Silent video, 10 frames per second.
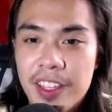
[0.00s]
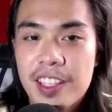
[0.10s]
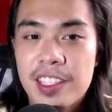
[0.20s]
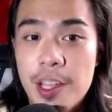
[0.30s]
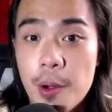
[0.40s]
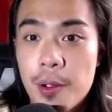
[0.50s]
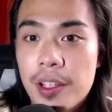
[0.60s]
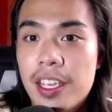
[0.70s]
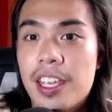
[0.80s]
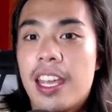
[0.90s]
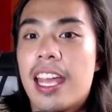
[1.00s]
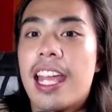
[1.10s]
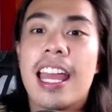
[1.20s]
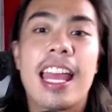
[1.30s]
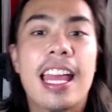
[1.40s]
So,
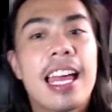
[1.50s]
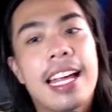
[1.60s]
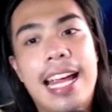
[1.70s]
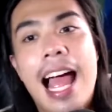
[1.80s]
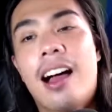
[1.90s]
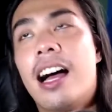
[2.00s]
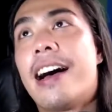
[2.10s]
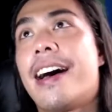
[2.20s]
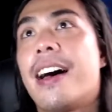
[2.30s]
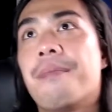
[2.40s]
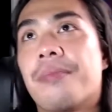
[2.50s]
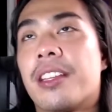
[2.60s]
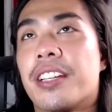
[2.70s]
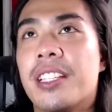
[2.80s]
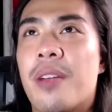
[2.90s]
yeah, the
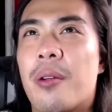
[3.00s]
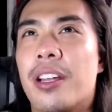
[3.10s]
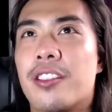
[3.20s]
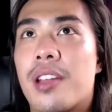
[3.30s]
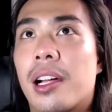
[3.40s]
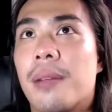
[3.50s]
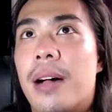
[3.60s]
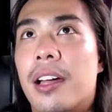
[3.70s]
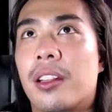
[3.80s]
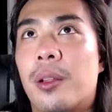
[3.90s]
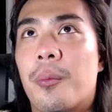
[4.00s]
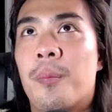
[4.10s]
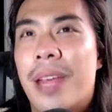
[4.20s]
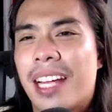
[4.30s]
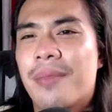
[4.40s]
reason why I want to talk about
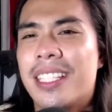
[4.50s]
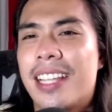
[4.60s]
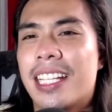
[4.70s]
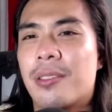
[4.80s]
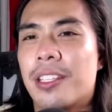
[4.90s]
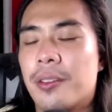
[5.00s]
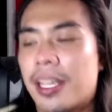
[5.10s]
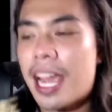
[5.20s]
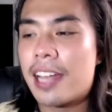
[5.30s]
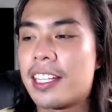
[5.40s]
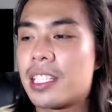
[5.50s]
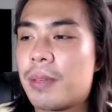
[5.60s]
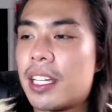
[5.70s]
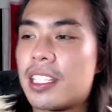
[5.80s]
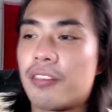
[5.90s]
make mistakes when you can, it's
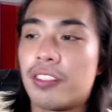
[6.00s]
because